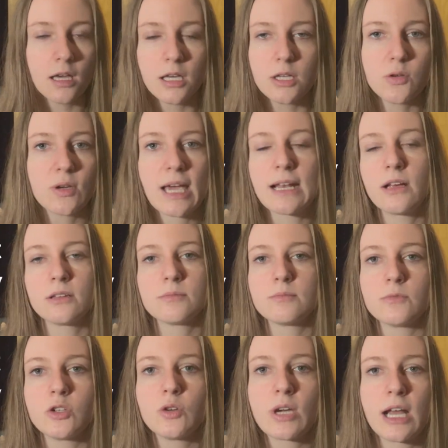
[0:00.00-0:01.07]
you
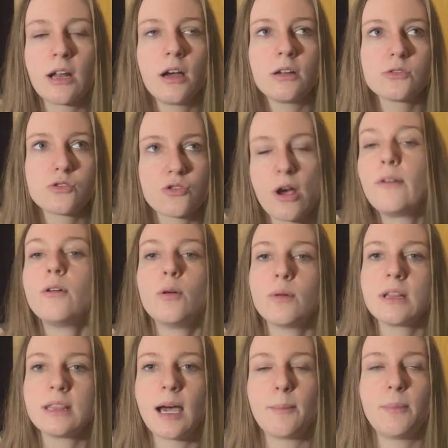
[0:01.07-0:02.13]
cannot travel
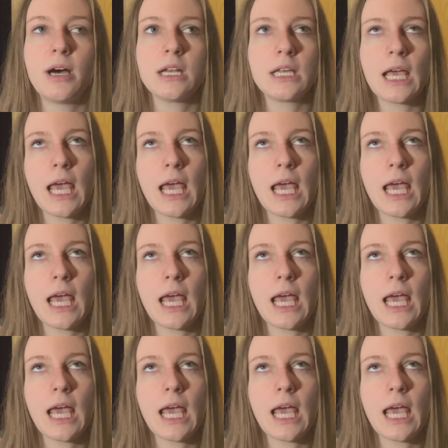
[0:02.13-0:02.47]
with that money.